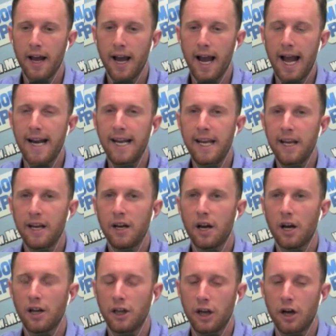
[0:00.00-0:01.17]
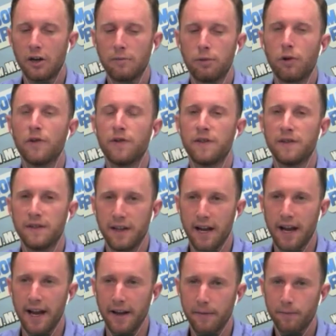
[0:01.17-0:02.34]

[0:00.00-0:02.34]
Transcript: Any young person today